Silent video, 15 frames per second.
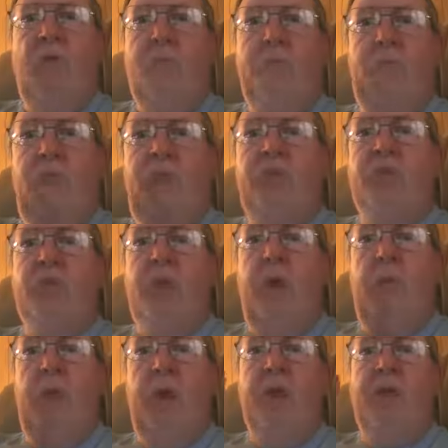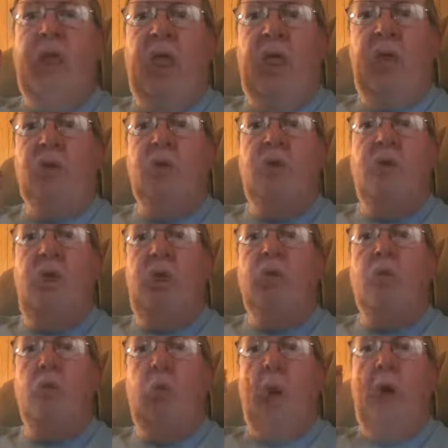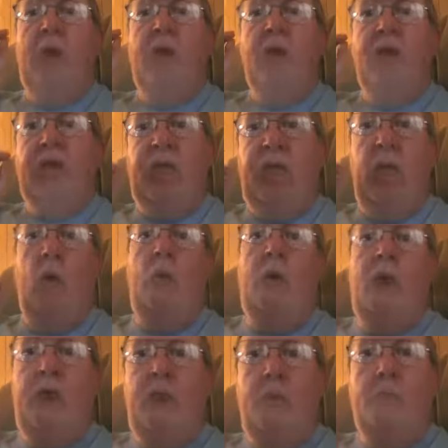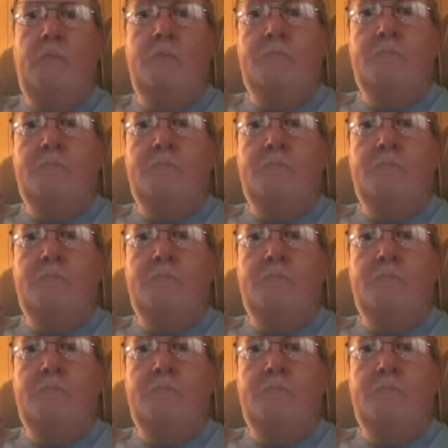Miscommunication is what killed him.